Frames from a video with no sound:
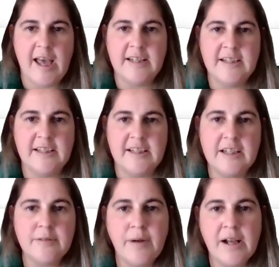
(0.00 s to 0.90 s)
adding in
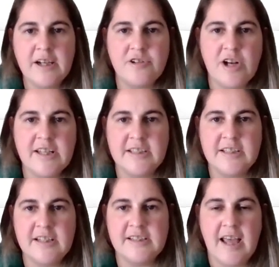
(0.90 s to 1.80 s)
email
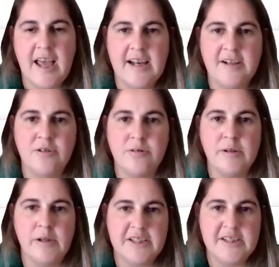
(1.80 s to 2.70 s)
addresses and who
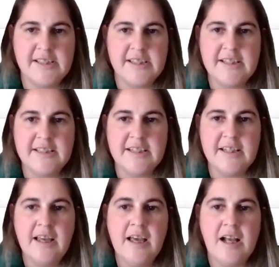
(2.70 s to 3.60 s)
we want to
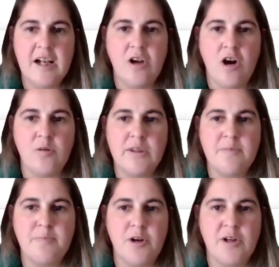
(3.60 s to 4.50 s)
CC along with
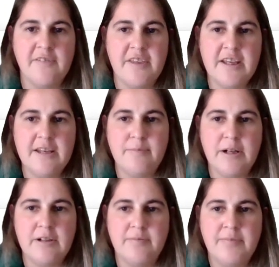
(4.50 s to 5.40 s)
the body of the
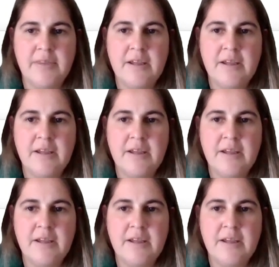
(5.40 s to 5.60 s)
email.